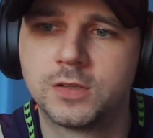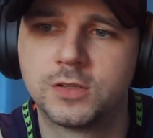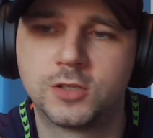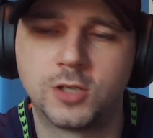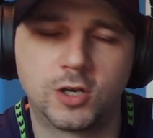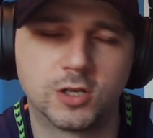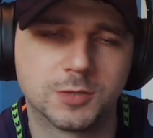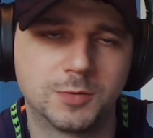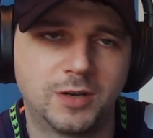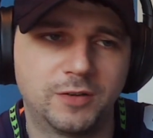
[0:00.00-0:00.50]

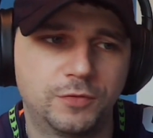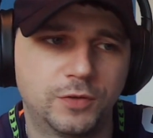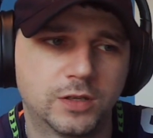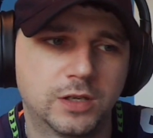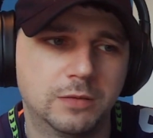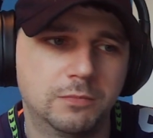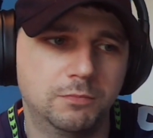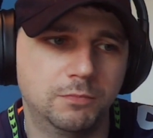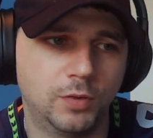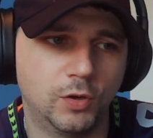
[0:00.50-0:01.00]
Talks about
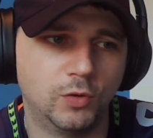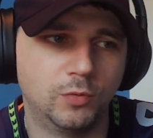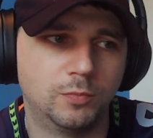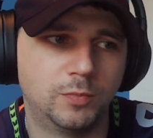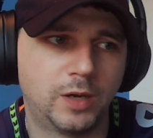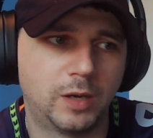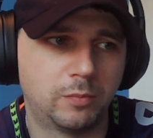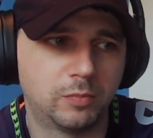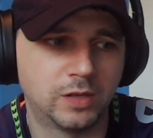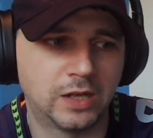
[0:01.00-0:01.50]
fucking boom
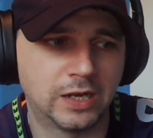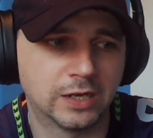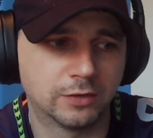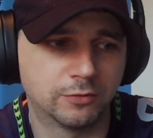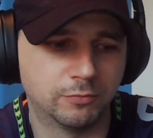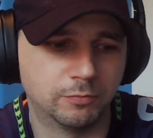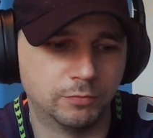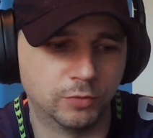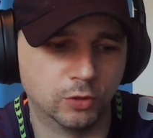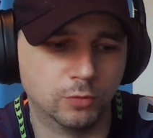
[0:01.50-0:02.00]
bap, like
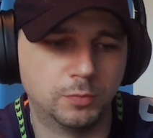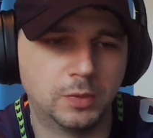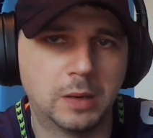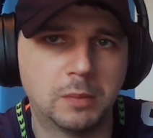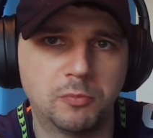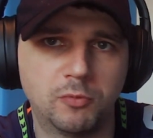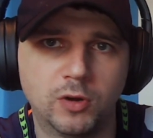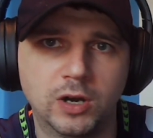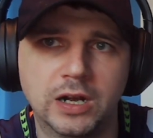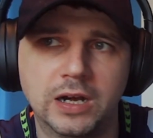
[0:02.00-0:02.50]
boom bap
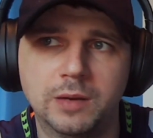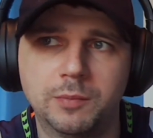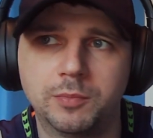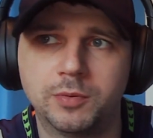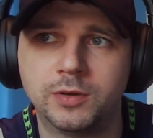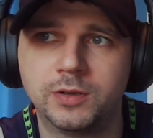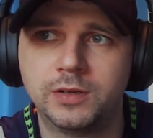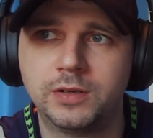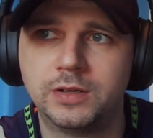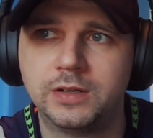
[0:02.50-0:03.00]
rap.
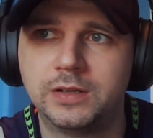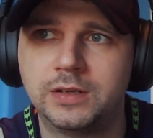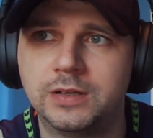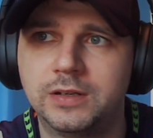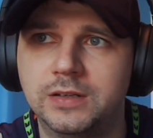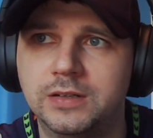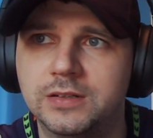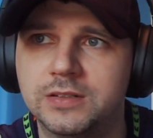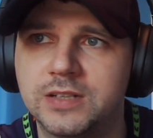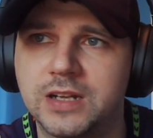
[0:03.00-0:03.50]

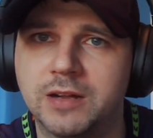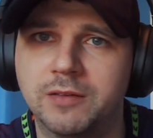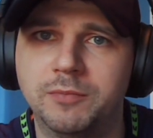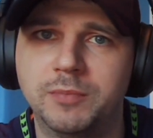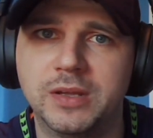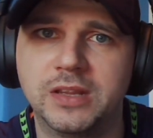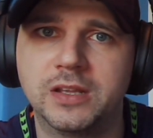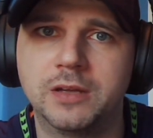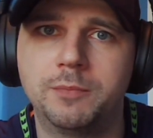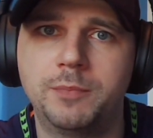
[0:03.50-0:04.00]
Said I've
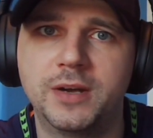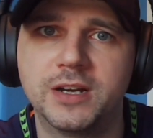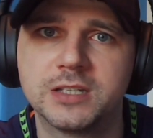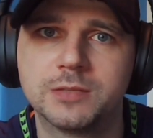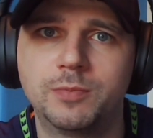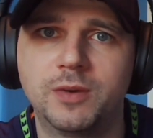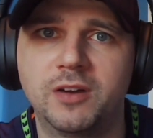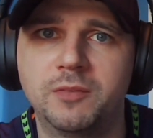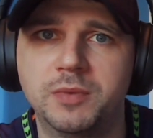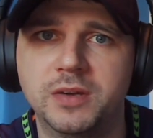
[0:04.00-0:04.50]
been the best,
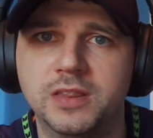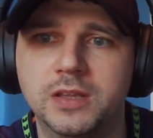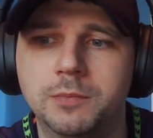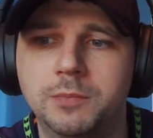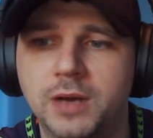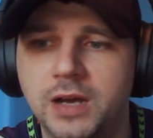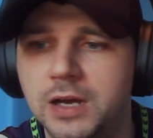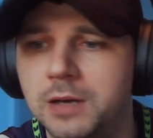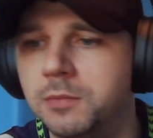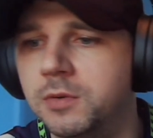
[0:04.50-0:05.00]
but I've been the
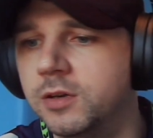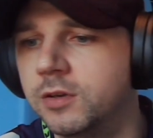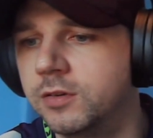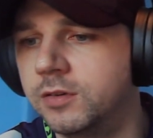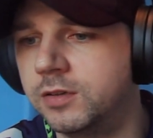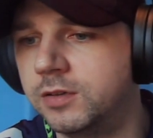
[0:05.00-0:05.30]
betterment.